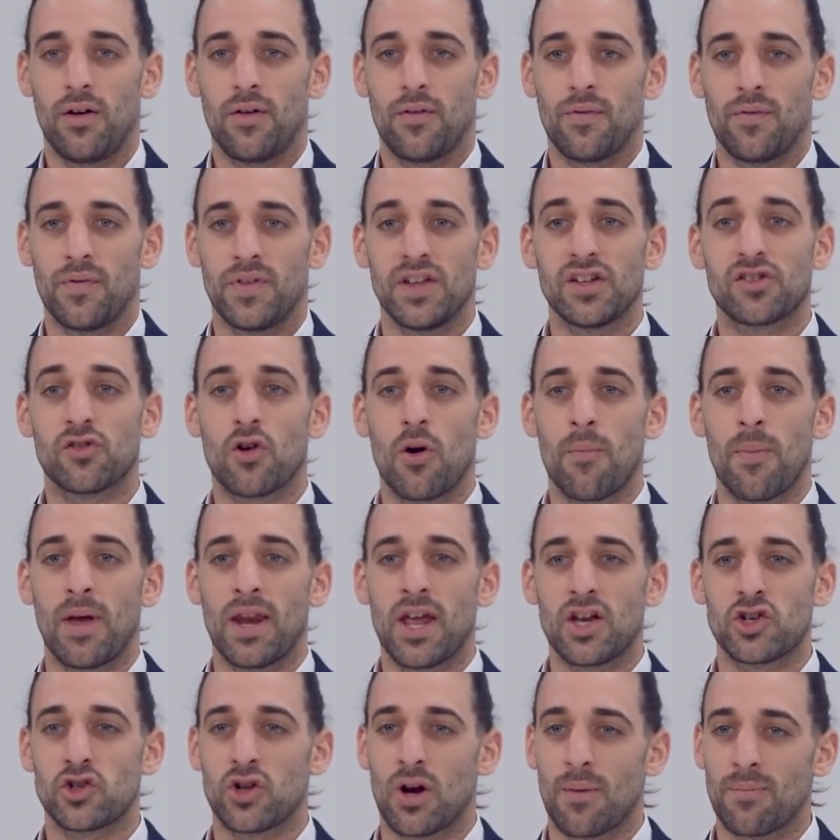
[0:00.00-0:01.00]
This
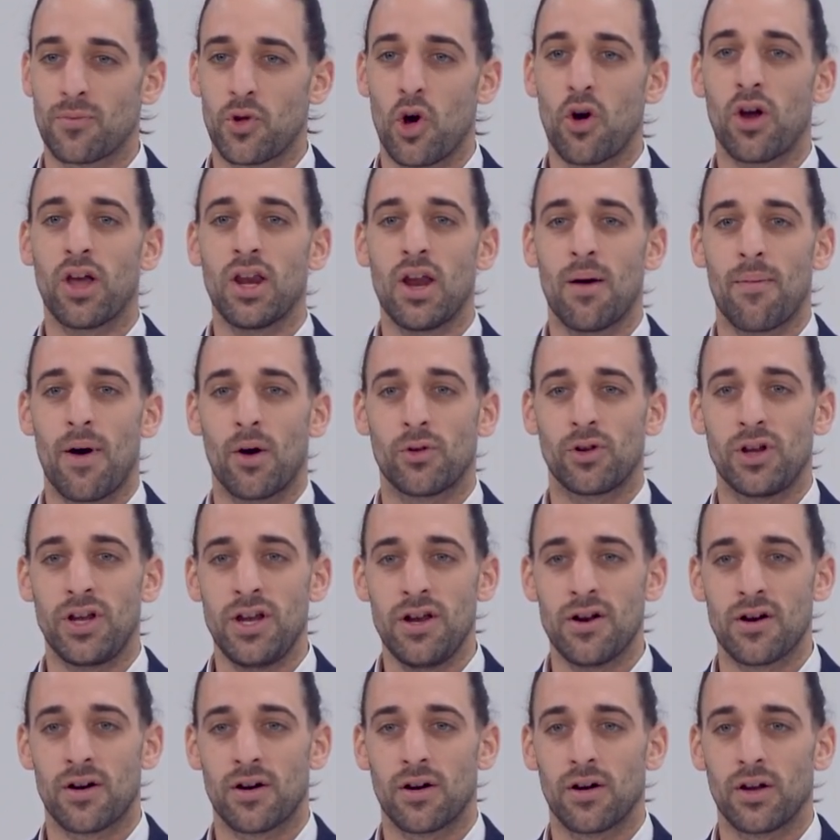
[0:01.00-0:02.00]
combination I'm talking about
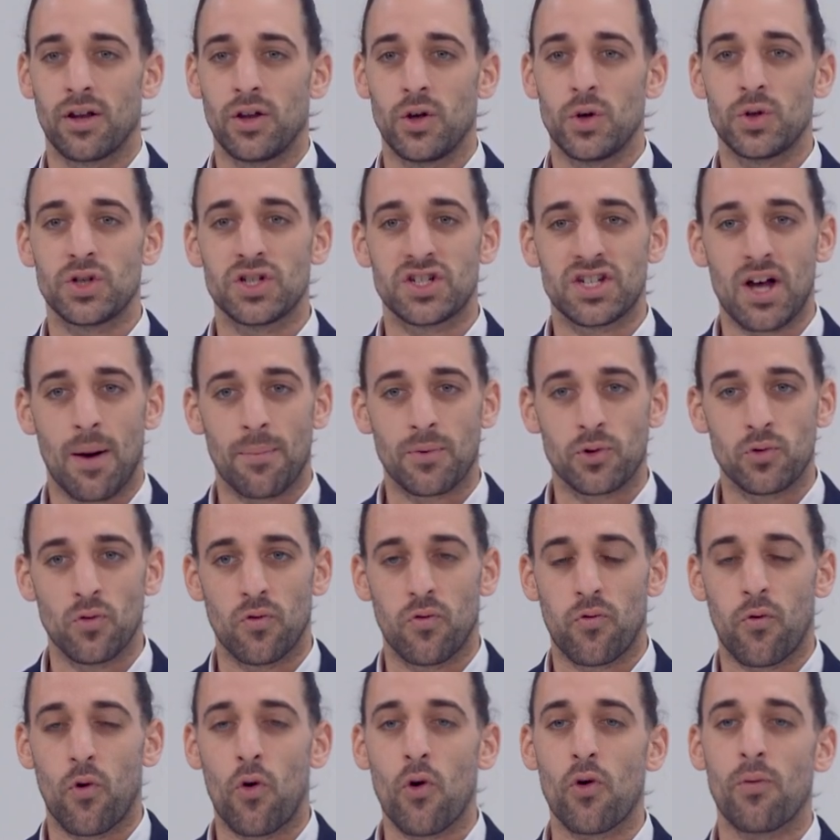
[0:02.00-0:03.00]
here uses up to
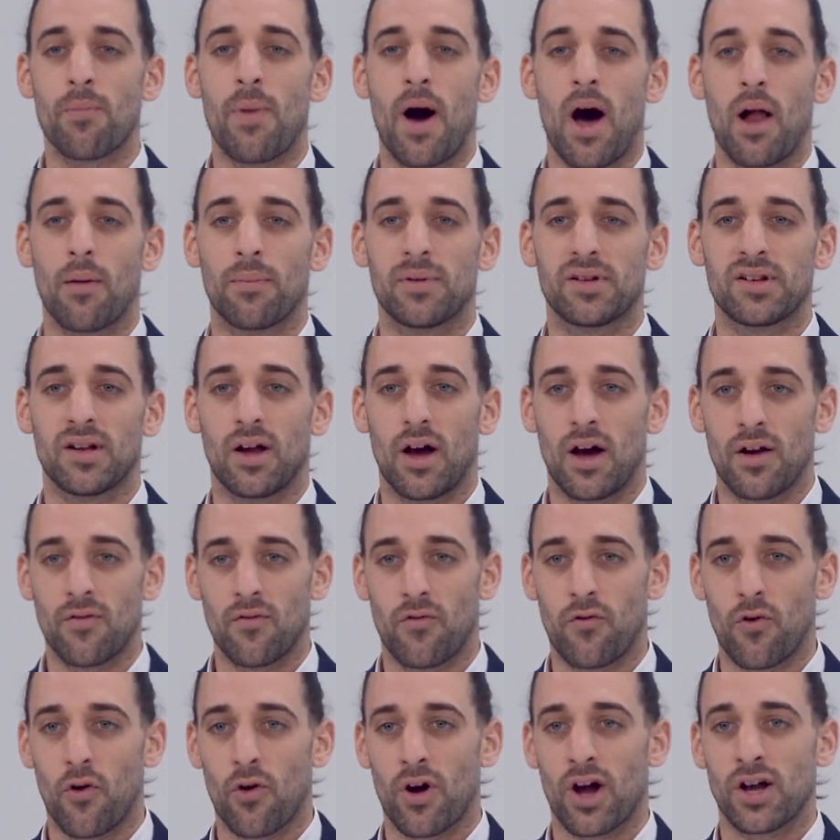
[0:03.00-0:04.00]
four valves and
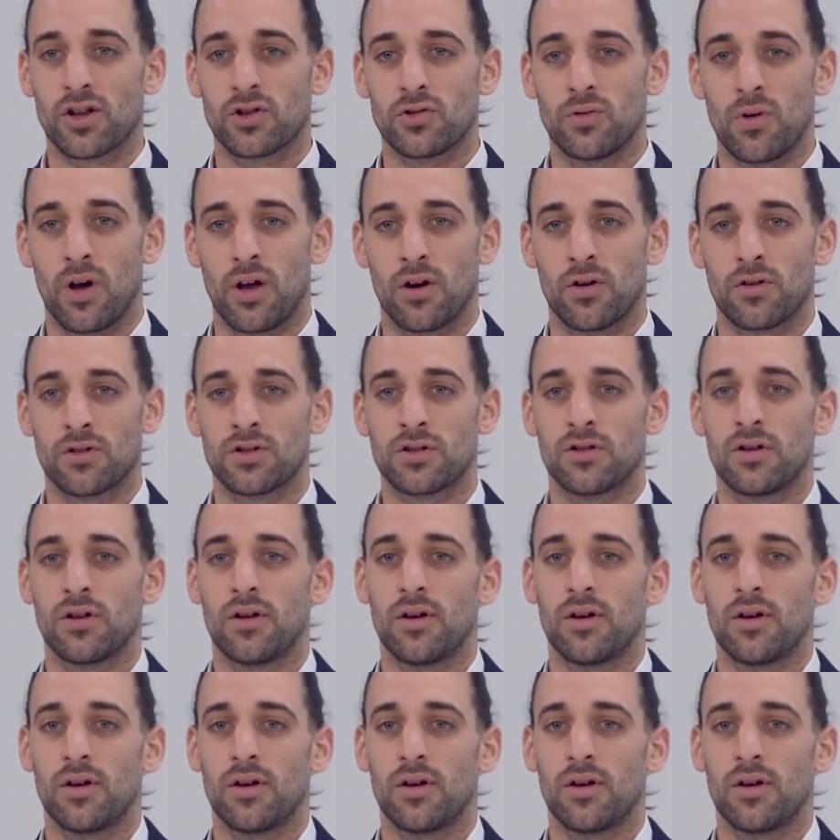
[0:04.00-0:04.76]
four actuators.